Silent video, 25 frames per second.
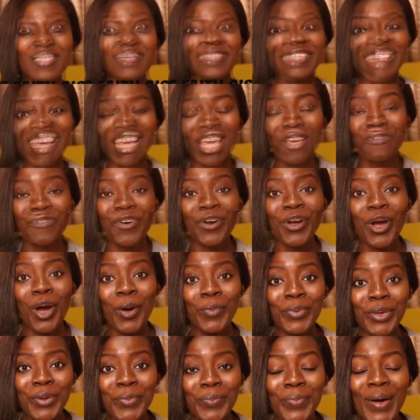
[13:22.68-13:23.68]
Thank you for
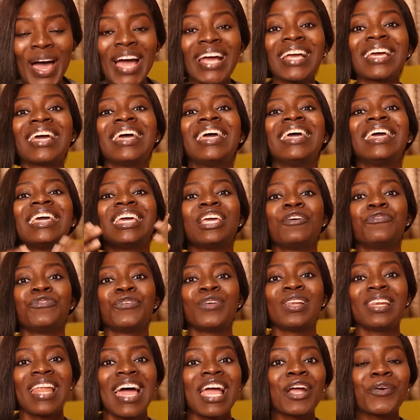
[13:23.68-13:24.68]
coming back. If you
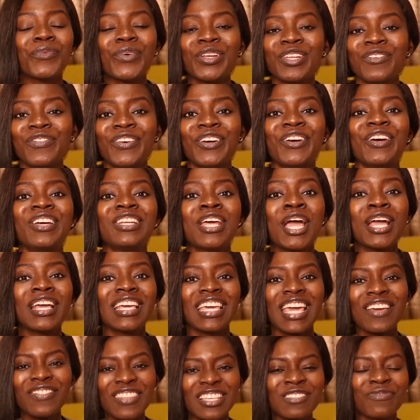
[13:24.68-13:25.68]
like what you've heard,
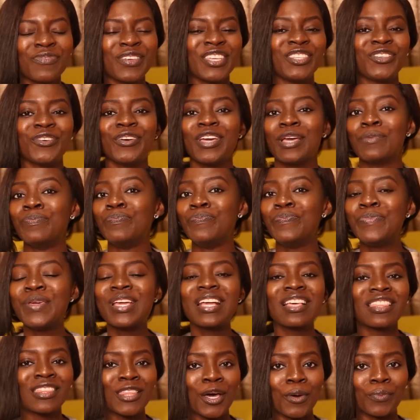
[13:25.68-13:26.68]
give this video a
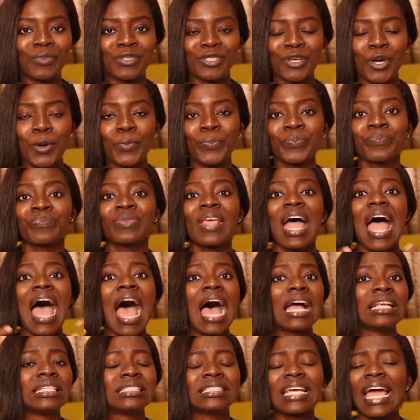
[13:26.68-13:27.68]
big thumbs up,
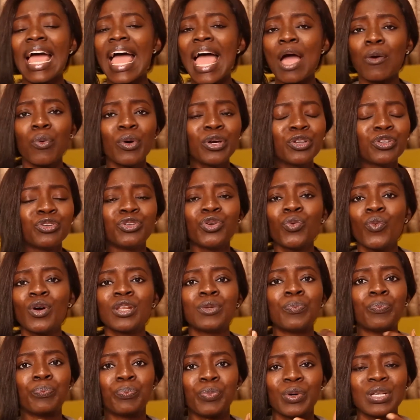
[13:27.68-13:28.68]
and I want to know
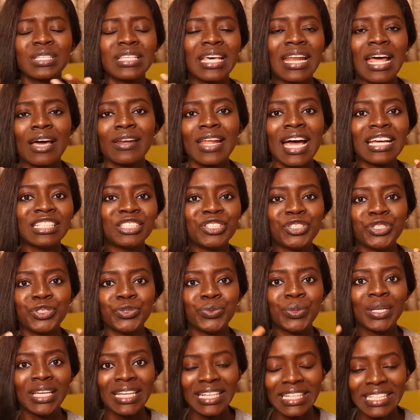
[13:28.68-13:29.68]
what buzzed out at you
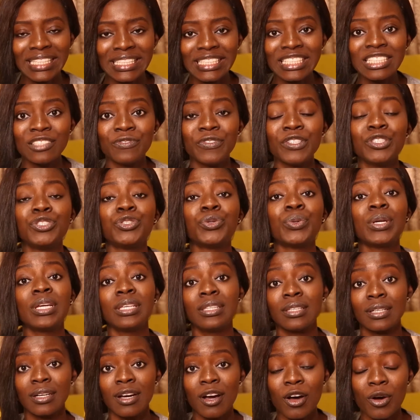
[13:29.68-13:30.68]
in this video in
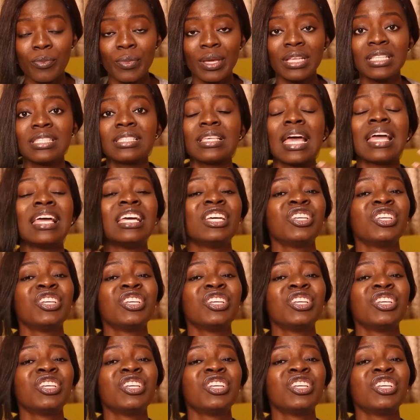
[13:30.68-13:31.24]
the comments.